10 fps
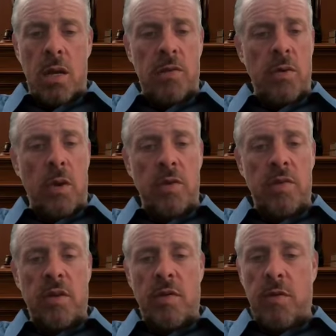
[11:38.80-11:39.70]
And as we all
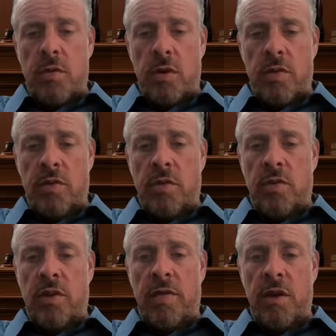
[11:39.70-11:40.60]
discovered throughout this
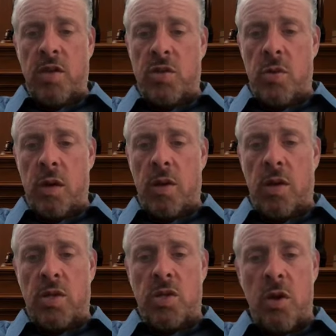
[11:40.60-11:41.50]
course, aviation
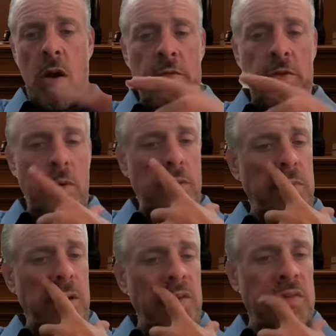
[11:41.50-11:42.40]
regulations are often a
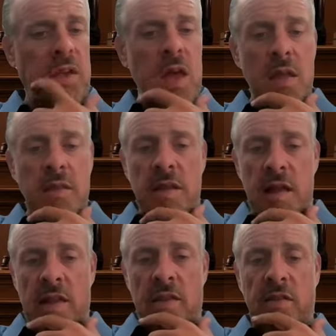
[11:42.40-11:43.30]
response to
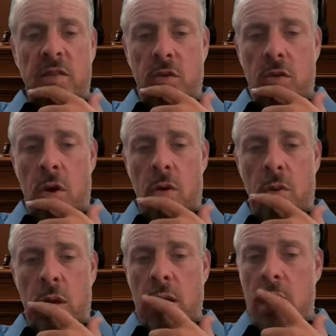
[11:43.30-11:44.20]
that lesson learned the hard
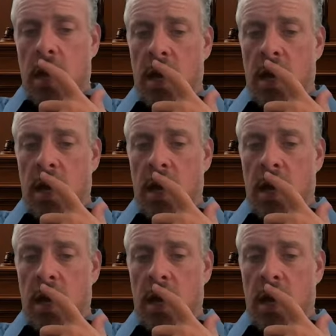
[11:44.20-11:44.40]
way.